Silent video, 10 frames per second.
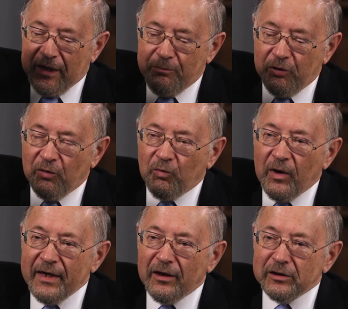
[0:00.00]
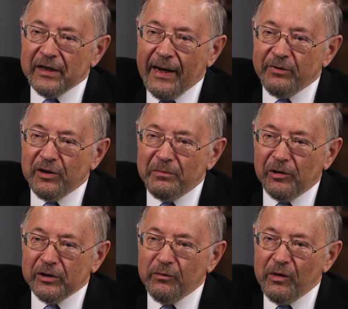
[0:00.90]
put it right on top of the
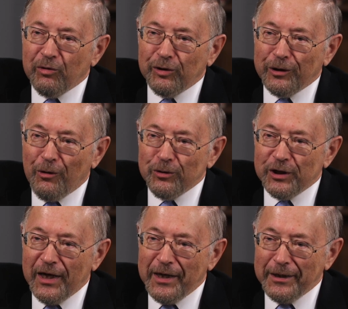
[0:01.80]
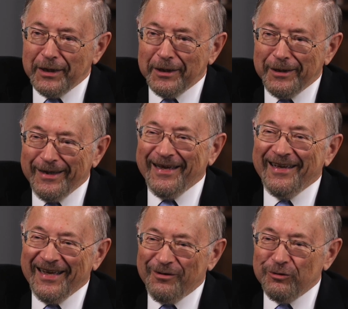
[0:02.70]
building we were negotiating in
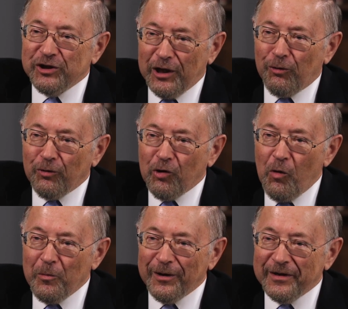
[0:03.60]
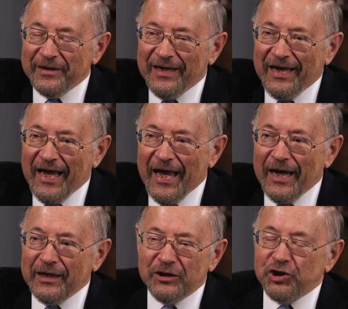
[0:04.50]
with General Cobra.
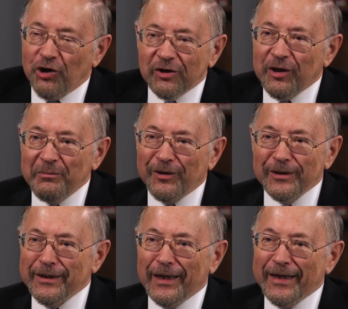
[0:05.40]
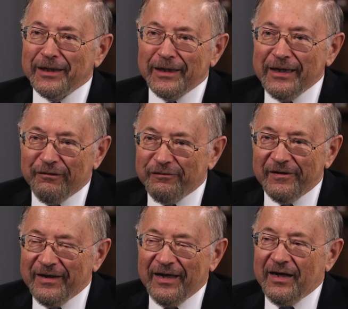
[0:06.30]
And it shook the building like a leaf.
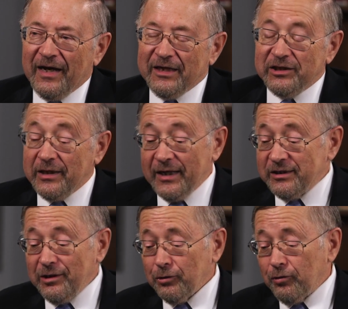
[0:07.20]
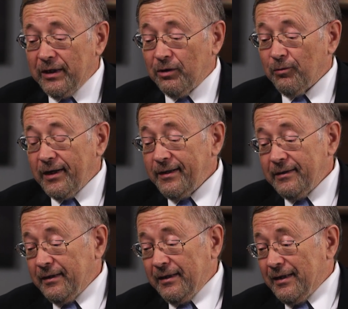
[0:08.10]
I still don't hear right.
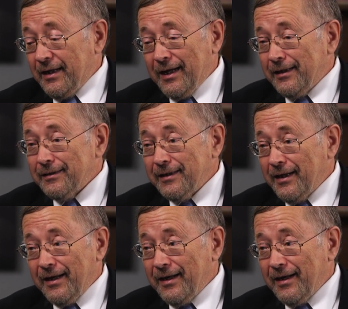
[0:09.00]
And